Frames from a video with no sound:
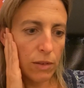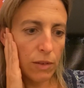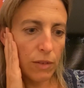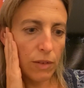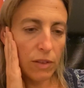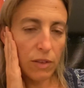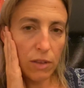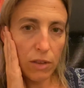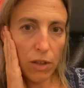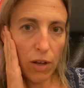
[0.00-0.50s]

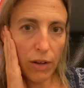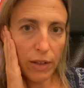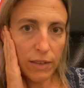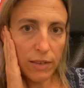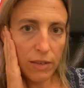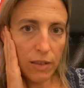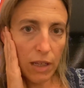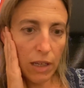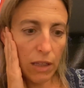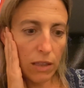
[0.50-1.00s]
These are
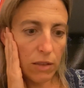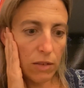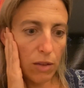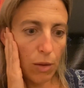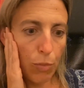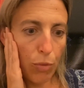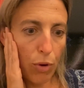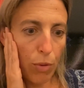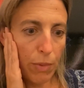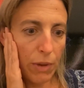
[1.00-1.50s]
nice kids, I
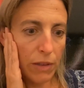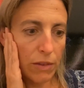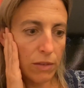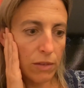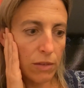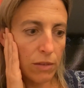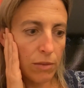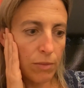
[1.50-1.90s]
promise."